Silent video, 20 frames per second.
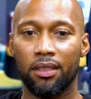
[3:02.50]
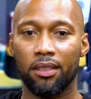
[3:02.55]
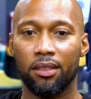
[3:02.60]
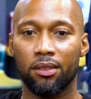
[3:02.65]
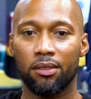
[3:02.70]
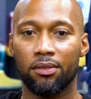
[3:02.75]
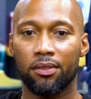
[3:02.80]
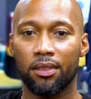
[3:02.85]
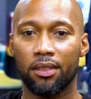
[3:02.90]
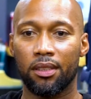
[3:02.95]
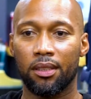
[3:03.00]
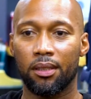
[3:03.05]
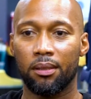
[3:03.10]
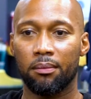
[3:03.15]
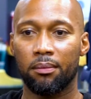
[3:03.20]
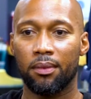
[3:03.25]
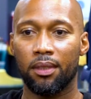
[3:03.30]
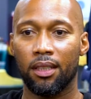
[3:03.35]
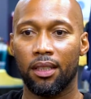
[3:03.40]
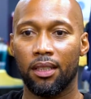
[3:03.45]
deal for them,
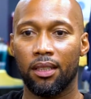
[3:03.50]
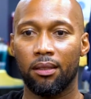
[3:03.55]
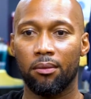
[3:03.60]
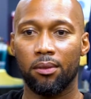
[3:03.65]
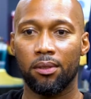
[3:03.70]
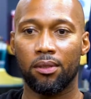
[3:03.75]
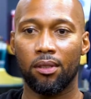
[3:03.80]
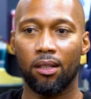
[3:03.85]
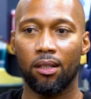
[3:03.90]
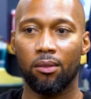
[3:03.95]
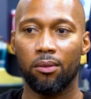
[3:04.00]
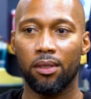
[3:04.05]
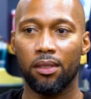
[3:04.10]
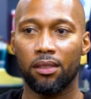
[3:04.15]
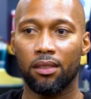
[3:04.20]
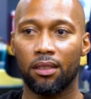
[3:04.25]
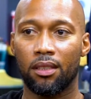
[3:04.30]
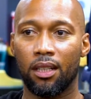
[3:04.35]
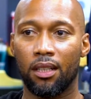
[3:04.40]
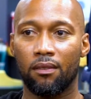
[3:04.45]
and it was
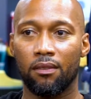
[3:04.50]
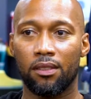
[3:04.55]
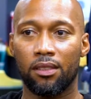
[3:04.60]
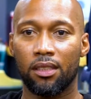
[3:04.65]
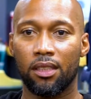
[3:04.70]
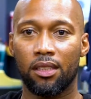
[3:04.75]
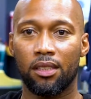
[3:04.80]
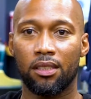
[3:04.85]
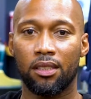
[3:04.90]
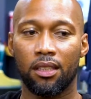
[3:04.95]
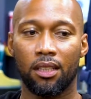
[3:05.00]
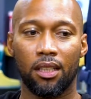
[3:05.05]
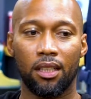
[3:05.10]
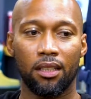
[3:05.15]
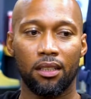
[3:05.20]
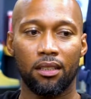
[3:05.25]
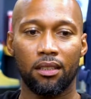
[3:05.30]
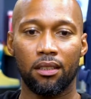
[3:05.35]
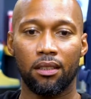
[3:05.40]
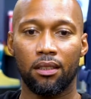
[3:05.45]
always a conversation
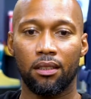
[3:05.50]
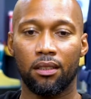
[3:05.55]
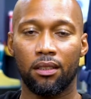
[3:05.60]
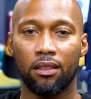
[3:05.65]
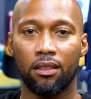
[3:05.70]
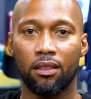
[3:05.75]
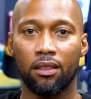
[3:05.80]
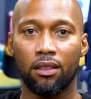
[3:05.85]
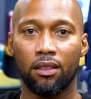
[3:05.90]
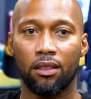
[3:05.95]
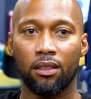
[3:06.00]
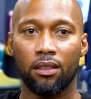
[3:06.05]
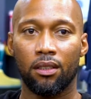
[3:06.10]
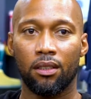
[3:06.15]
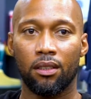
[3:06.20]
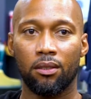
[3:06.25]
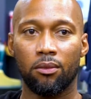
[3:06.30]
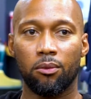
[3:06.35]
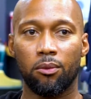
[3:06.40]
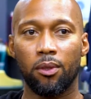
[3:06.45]
like,
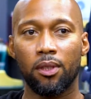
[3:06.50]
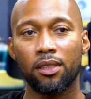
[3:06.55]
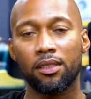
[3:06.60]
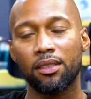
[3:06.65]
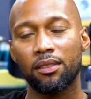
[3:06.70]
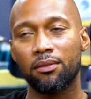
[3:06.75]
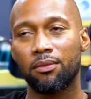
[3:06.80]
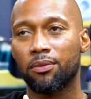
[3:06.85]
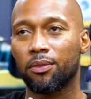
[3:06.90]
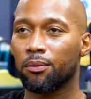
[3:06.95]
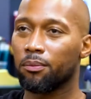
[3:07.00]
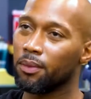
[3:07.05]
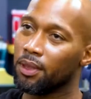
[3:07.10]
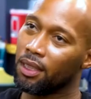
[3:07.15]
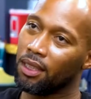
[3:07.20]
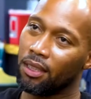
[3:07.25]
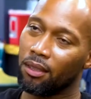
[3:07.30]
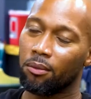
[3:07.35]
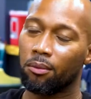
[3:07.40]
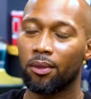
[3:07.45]
it wasn't for
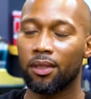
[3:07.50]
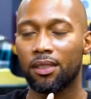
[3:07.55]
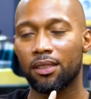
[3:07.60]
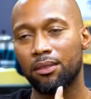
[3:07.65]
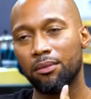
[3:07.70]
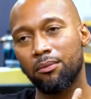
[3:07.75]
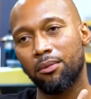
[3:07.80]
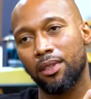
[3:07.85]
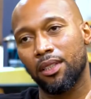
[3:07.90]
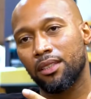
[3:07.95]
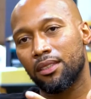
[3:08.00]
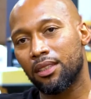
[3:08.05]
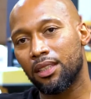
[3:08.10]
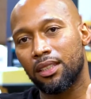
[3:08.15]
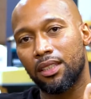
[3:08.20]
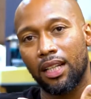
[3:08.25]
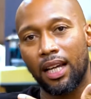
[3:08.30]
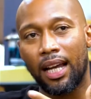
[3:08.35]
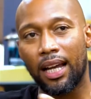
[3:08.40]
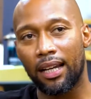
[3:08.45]
me, it wasn't whether or
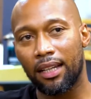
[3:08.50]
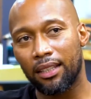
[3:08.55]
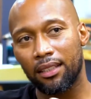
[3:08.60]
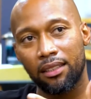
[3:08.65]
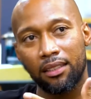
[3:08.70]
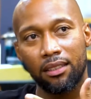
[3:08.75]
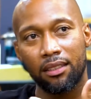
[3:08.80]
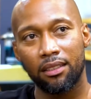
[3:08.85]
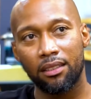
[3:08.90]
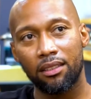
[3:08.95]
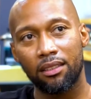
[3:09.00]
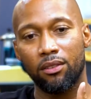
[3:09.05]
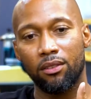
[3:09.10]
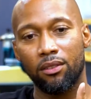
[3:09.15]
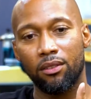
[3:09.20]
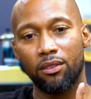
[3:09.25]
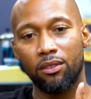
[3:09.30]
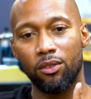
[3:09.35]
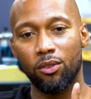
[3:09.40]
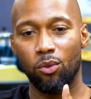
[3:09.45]
not
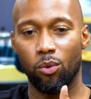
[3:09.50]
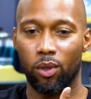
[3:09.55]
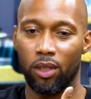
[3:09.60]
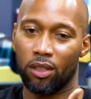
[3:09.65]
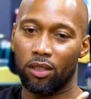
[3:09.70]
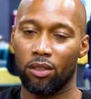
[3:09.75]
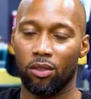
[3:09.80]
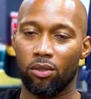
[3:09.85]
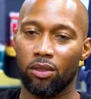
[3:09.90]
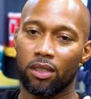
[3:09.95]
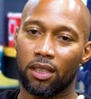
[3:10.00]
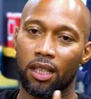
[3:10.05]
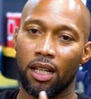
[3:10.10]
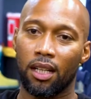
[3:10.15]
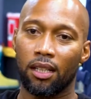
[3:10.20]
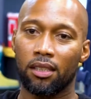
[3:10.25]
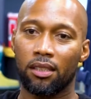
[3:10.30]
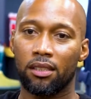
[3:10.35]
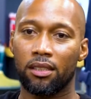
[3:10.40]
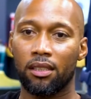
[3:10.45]
you wanted to go to
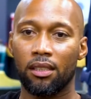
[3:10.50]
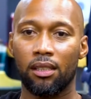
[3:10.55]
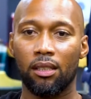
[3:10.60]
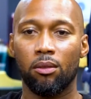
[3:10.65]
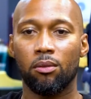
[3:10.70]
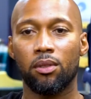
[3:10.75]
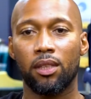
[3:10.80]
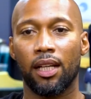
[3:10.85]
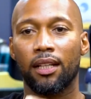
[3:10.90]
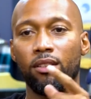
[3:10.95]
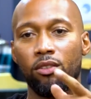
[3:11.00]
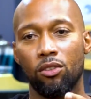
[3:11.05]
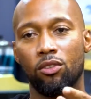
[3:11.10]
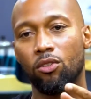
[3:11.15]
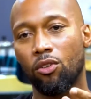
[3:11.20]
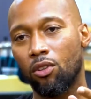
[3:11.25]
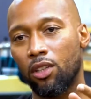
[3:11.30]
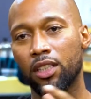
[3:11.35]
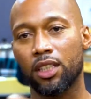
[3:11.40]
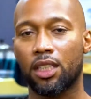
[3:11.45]
college, it was like, you
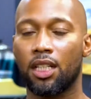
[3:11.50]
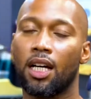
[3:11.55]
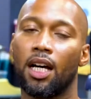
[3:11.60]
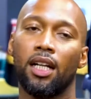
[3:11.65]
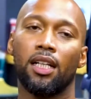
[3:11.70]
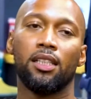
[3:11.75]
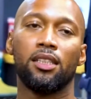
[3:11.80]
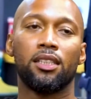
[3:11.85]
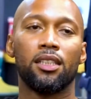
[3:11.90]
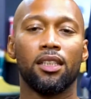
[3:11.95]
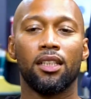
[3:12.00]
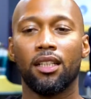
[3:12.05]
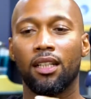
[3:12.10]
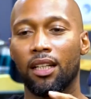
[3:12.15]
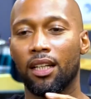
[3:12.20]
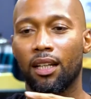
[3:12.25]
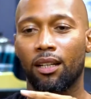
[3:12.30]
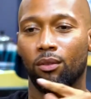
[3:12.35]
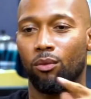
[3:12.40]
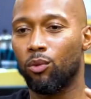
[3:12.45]
going to college,
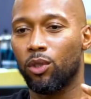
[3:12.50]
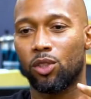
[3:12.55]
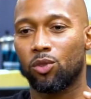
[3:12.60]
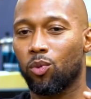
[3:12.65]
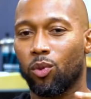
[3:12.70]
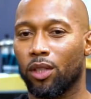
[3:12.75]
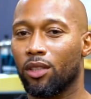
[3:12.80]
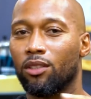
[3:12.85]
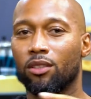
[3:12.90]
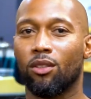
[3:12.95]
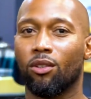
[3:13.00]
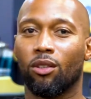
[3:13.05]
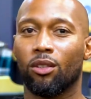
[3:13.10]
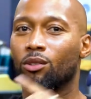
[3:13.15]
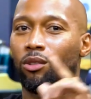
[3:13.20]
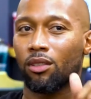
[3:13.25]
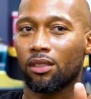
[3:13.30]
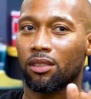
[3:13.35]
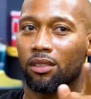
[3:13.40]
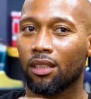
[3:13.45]
and which way are you going? You
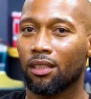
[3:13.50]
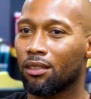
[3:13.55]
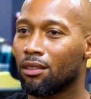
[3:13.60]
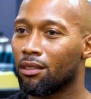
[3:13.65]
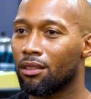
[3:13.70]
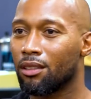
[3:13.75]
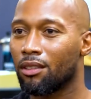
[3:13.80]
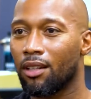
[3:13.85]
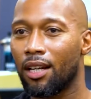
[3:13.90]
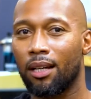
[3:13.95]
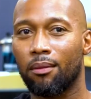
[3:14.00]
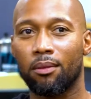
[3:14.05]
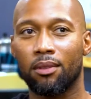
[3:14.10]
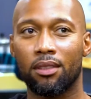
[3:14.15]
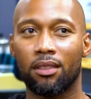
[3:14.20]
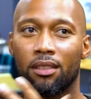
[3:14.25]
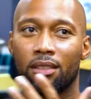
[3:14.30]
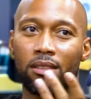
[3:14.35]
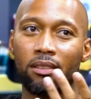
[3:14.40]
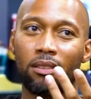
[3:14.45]
going to Southern, you going to Grambling?
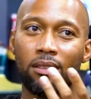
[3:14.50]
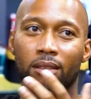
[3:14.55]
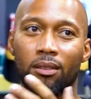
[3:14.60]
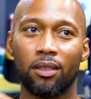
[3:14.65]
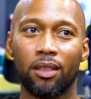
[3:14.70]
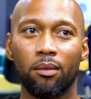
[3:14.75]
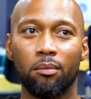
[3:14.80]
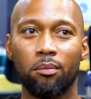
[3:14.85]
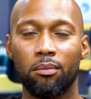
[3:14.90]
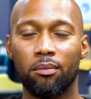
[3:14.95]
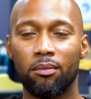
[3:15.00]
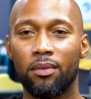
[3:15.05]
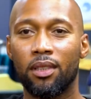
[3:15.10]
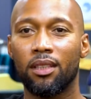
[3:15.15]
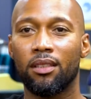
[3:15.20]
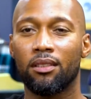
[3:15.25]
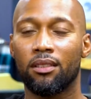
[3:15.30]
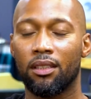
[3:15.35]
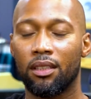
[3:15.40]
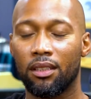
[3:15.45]
You know,
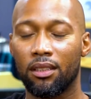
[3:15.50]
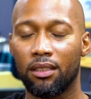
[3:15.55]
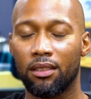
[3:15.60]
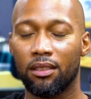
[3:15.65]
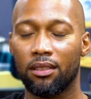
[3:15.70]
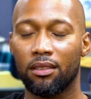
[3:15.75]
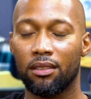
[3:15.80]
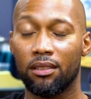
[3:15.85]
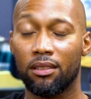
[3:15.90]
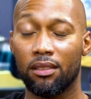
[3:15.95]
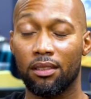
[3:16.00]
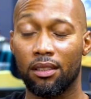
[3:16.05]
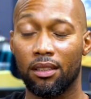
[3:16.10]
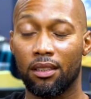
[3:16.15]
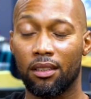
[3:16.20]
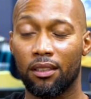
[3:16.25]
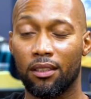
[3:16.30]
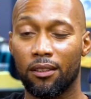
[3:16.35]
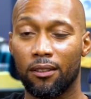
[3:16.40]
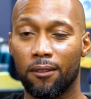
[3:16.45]

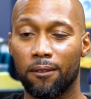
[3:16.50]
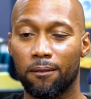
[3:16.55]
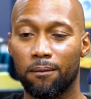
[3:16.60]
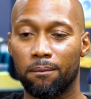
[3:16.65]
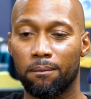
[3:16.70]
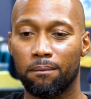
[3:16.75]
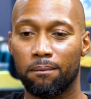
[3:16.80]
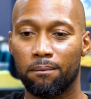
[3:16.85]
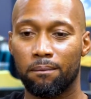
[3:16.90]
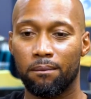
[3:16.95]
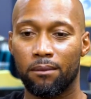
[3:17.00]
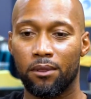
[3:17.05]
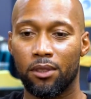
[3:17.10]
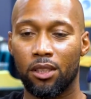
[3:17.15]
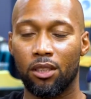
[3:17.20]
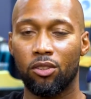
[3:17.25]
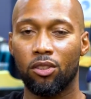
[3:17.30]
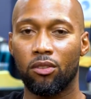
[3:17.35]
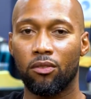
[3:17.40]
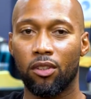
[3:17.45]
they
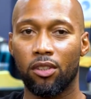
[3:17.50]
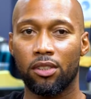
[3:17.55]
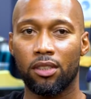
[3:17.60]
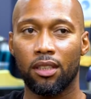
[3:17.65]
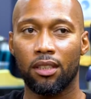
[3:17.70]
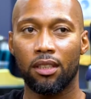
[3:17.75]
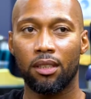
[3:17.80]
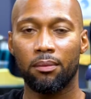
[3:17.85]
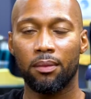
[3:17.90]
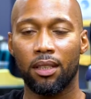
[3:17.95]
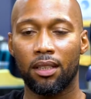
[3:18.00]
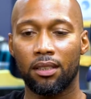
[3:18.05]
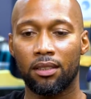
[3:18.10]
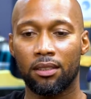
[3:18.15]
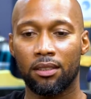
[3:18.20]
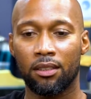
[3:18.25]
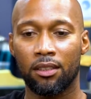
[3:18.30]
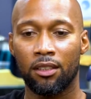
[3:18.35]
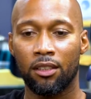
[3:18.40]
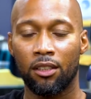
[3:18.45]
Southern University alumni.
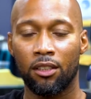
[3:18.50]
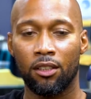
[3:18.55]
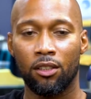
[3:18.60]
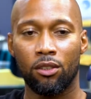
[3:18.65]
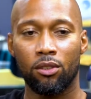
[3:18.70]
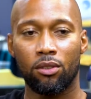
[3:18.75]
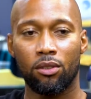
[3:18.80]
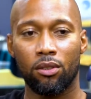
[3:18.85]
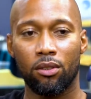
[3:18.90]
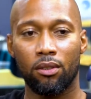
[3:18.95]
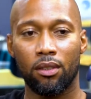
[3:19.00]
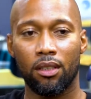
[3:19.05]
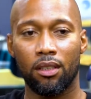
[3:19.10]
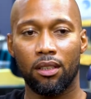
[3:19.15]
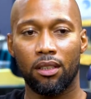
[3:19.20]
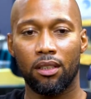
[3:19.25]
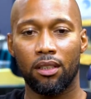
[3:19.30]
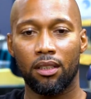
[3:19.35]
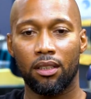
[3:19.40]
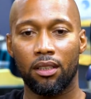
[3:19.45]

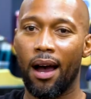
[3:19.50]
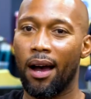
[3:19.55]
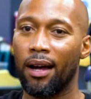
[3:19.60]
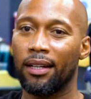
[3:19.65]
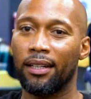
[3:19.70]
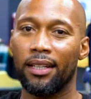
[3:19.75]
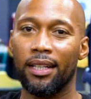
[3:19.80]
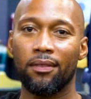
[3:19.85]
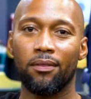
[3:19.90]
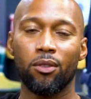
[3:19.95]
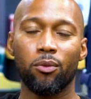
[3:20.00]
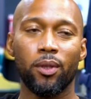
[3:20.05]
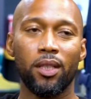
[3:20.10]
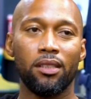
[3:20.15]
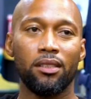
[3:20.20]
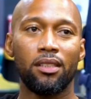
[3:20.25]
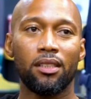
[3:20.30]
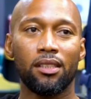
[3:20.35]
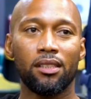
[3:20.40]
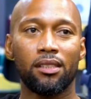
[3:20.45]
So I never
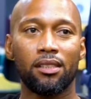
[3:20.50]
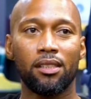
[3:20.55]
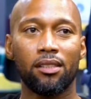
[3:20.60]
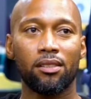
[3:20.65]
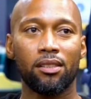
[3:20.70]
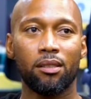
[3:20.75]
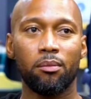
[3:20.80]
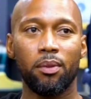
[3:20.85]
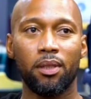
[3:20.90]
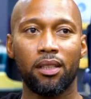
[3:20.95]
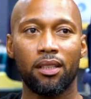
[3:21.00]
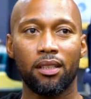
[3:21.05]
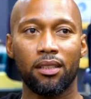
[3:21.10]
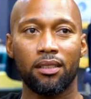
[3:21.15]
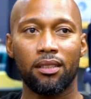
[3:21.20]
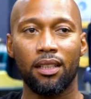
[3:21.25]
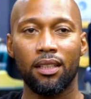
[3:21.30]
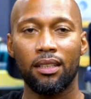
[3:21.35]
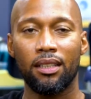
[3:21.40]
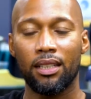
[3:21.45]
really took it seriously
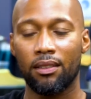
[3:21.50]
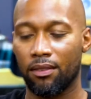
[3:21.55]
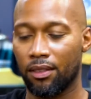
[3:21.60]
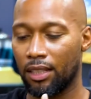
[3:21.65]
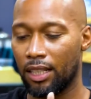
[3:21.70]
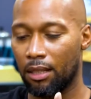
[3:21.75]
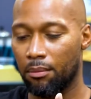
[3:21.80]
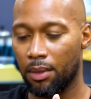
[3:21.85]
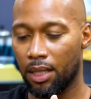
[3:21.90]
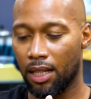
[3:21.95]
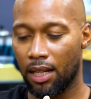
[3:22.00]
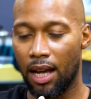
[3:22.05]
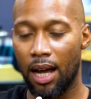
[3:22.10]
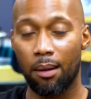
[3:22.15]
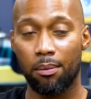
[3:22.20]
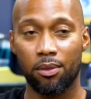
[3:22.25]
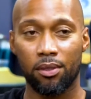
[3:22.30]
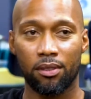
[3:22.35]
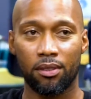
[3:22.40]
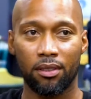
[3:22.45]
because they never gave me that
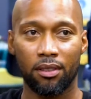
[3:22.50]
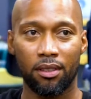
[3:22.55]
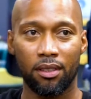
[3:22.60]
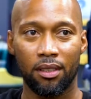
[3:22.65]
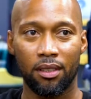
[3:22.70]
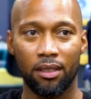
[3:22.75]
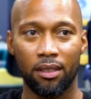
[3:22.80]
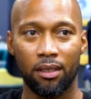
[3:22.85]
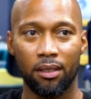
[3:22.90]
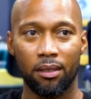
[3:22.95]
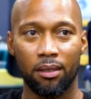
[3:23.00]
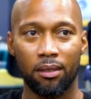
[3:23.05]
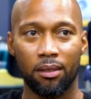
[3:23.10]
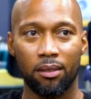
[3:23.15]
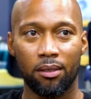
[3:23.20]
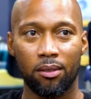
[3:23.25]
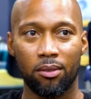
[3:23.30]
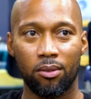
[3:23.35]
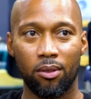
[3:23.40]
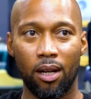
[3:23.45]
option.
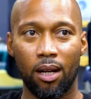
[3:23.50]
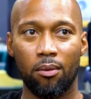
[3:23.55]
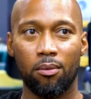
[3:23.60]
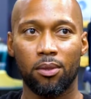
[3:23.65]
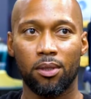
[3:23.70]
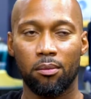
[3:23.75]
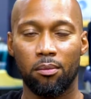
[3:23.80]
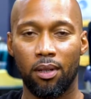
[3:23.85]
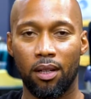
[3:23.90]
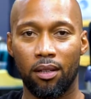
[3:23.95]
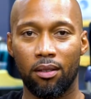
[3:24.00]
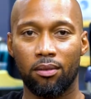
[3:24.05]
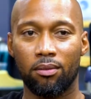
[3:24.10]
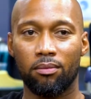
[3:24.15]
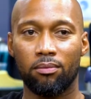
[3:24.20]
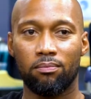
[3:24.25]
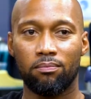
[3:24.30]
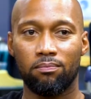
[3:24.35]
So I was about